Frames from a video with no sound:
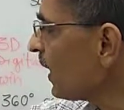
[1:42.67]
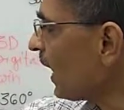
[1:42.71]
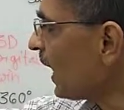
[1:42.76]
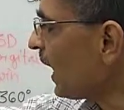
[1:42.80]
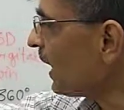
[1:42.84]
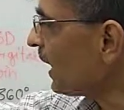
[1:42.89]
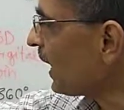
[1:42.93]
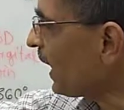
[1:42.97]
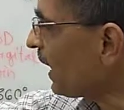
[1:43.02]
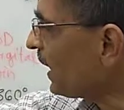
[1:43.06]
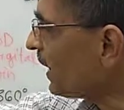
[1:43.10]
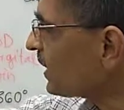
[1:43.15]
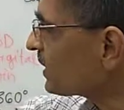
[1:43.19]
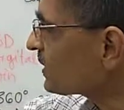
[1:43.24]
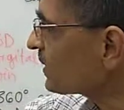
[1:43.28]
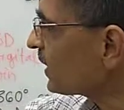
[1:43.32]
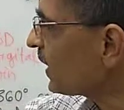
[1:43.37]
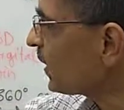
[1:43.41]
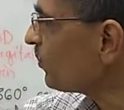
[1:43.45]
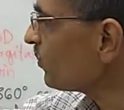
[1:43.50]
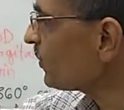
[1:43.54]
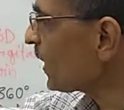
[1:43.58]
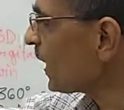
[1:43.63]
and at the
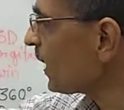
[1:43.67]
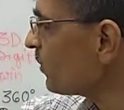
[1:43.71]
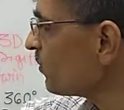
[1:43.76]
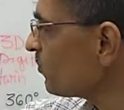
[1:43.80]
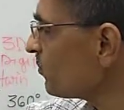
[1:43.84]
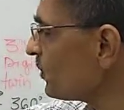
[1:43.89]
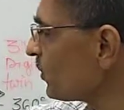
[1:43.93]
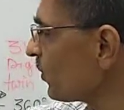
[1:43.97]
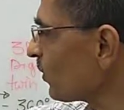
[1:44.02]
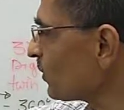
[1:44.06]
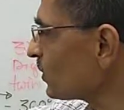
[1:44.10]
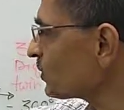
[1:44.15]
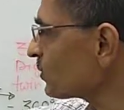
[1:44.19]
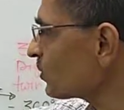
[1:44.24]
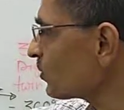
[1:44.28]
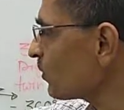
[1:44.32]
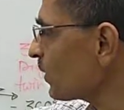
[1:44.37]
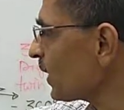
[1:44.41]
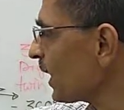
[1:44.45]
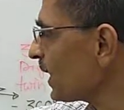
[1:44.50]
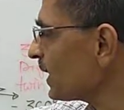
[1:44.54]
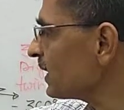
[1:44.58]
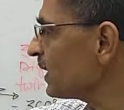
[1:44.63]
same time we
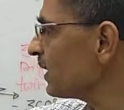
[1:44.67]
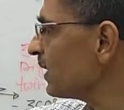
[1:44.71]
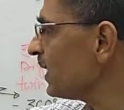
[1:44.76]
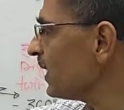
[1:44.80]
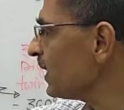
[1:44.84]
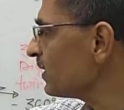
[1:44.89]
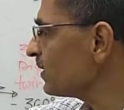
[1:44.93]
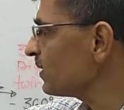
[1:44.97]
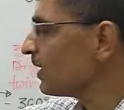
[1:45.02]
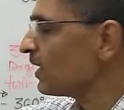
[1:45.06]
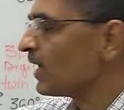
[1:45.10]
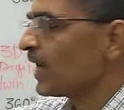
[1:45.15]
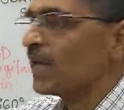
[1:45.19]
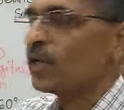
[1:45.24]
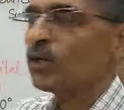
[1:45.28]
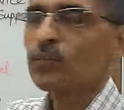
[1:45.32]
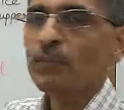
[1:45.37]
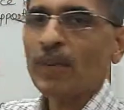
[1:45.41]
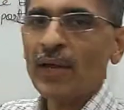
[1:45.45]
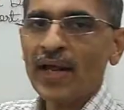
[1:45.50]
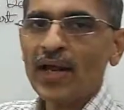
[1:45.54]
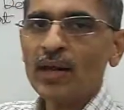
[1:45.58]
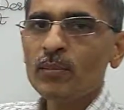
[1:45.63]
also can read the
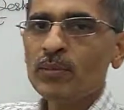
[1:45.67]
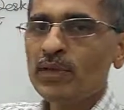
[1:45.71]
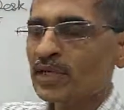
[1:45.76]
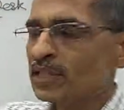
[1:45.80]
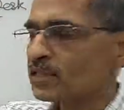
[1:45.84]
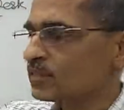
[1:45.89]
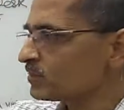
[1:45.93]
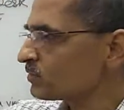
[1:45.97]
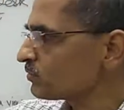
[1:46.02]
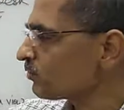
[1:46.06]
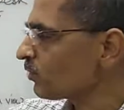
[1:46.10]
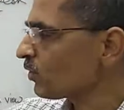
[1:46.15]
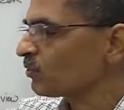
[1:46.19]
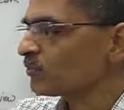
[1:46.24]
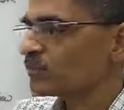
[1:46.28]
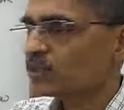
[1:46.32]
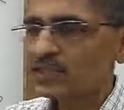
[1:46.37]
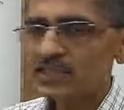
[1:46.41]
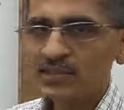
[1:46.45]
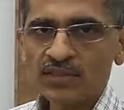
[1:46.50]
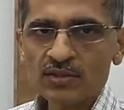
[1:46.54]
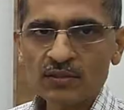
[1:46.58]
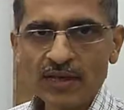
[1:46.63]
live parameters from
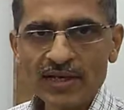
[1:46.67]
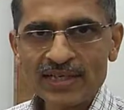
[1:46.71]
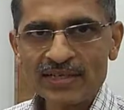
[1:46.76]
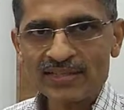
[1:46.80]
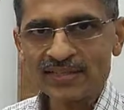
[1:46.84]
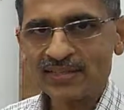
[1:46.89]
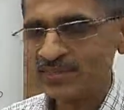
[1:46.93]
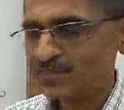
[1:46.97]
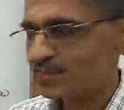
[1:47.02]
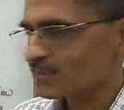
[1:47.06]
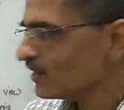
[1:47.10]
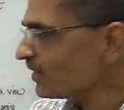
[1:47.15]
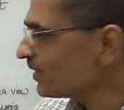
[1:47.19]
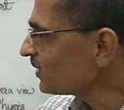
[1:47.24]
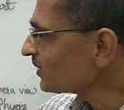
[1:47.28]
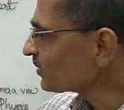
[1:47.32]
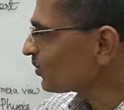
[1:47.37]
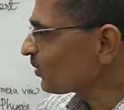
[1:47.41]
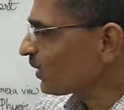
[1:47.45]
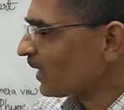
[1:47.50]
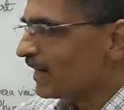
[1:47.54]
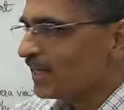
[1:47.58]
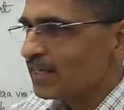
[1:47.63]
these devices
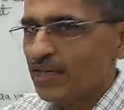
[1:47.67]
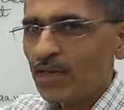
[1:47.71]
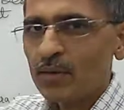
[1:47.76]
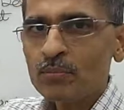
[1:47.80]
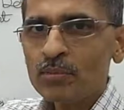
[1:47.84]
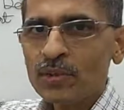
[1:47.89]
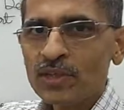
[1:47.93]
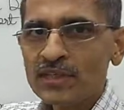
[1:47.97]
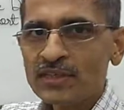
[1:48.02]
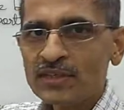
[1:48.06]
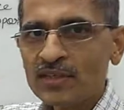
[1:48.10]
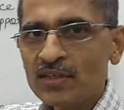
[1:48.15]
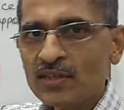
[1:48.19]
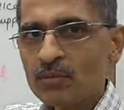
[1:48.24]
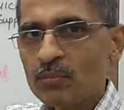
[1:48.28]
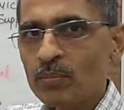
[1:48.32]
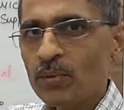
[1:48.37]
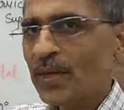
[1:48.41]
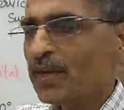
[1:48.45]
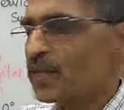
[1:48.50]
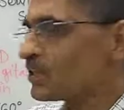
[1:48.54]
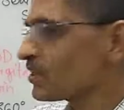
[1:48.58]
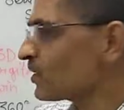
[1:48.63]
so like temperature
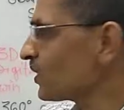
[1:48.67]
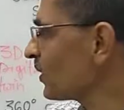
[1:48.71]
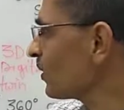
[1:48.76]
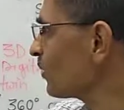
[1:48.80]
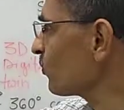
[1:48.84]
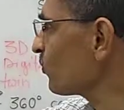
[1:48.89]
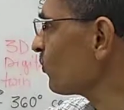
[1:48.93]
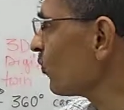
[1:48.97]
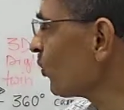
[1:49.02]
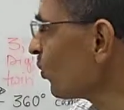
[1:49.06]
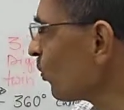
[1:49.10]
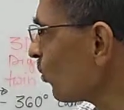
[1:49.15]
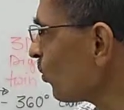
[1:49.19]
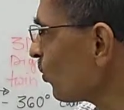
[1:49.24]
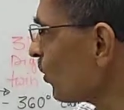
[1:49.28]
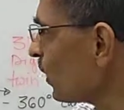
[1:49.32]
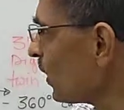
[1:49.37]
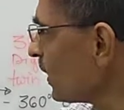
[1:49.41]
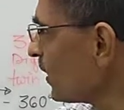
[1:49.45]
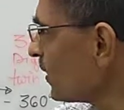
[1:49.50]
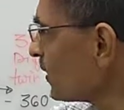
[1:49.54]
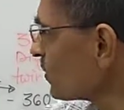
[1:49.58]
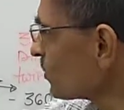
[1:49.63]
pressure
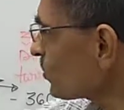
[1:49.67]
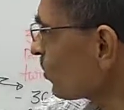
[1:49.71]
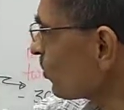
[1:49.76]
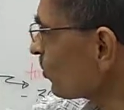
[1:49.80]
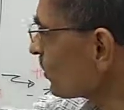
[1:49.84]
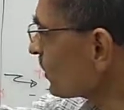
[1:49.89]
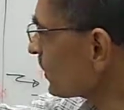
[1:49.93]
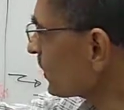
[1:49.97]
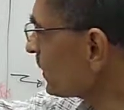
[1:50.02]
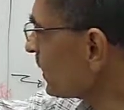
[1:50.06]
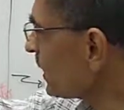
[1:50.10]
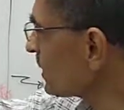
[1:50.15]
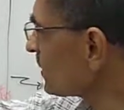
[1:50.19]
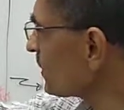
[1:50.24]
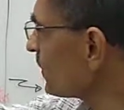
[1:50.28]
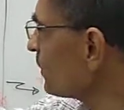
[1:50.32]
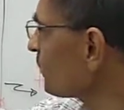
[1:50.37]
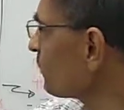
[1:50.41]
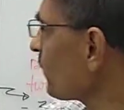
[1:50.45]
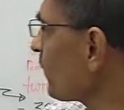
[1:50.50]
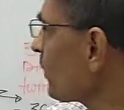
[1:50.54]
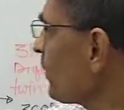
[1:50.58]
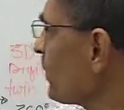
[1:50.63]
flow so this
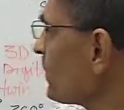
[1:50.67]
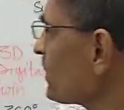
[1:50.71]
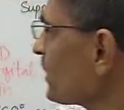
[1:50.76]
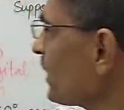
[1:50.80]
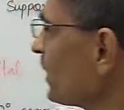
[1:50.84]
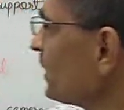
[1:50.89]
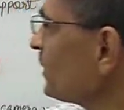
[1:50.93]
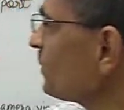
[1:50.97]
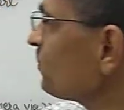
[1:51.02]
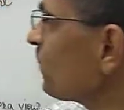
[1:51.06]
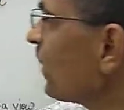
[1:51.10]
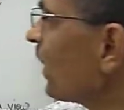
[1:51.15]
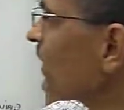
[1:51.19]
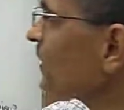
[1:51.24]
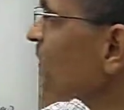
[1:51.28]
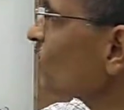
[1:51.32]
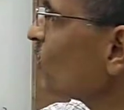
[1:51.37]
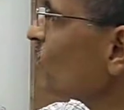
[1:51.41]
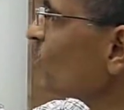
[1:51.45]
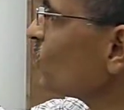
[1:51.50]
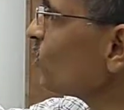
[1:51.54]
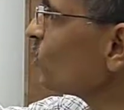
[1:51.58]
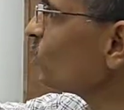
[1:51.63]
information is
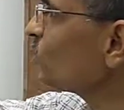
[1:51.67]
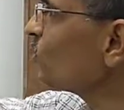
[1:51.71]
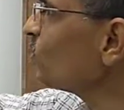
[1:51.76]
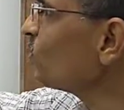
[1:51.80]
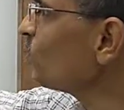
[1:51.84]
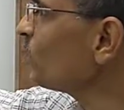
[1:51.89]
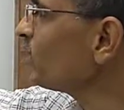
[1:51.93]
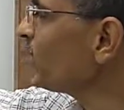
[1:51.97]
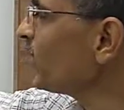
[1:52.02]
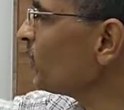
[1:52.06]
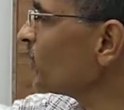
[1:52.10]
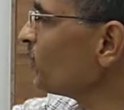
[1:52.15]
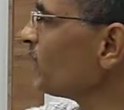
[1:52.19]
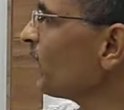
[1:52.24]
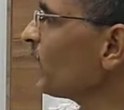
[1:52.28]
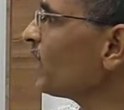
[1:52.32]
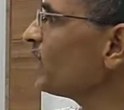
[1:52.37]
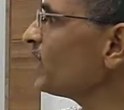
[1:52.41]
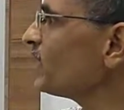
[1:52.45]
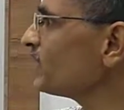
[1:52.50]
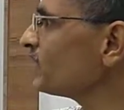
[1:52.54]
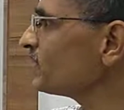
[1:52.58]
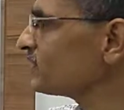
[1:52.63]
passed on to
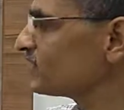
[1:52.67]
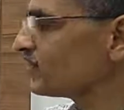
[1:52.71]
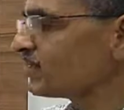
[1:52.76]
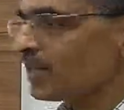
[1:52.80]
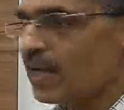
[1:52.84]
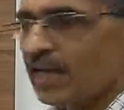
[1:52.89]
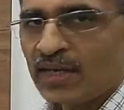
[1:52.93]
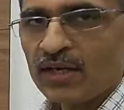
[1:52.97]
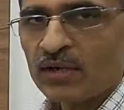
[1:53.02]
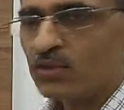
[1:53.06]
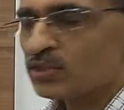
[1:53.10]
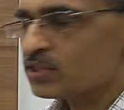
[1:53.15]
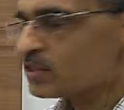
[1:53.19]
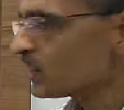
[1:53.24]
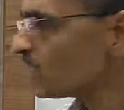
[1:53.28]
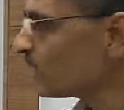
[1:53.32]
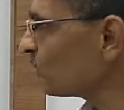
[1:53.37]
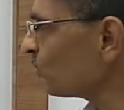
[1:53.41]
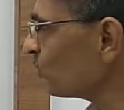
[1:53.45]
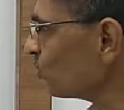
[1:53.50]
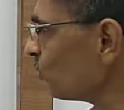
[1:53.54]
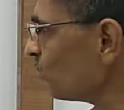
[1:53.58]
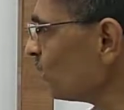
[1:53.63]
KPIT's
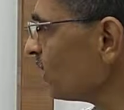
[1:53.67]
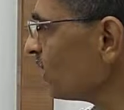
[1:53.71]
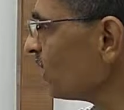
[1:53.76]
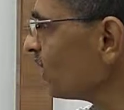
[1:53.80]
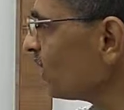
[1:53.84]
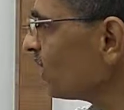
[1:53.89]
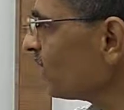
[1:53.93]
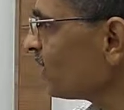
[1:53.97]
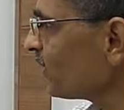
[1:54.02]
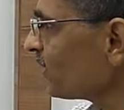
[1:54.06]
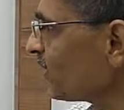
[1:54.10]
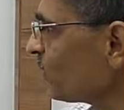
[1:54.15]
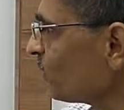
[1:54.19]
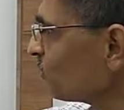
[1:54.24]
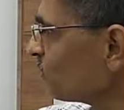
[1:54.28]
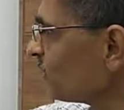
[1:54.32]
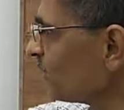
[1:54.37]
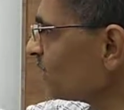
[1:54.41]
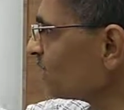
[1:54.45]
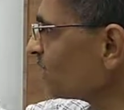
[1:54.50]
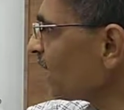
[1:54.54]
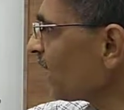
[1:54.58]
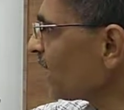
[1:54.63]
diagnostic tool now
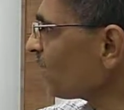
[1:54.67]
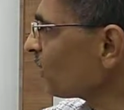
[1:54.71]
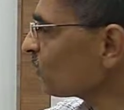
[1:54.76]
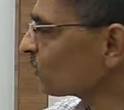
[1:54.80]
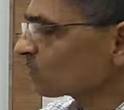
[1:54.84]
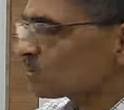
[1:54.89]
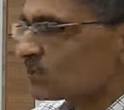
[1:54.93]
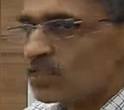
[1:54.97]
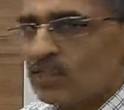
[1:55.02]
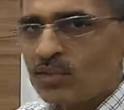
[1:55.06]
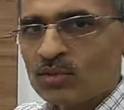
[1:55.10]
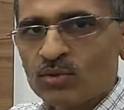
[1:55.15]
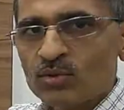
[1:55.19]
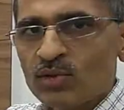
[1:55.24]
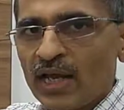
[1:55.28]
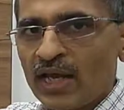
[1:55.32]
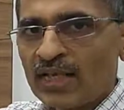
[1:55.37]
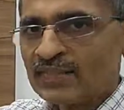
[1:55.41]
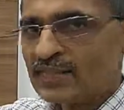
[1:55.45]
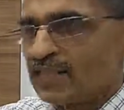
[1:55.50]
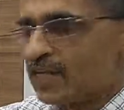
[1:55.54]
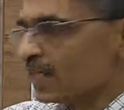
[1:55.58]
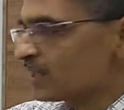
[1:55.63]
this diagnostic tool
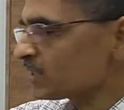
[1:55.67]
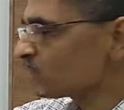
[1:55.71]
as I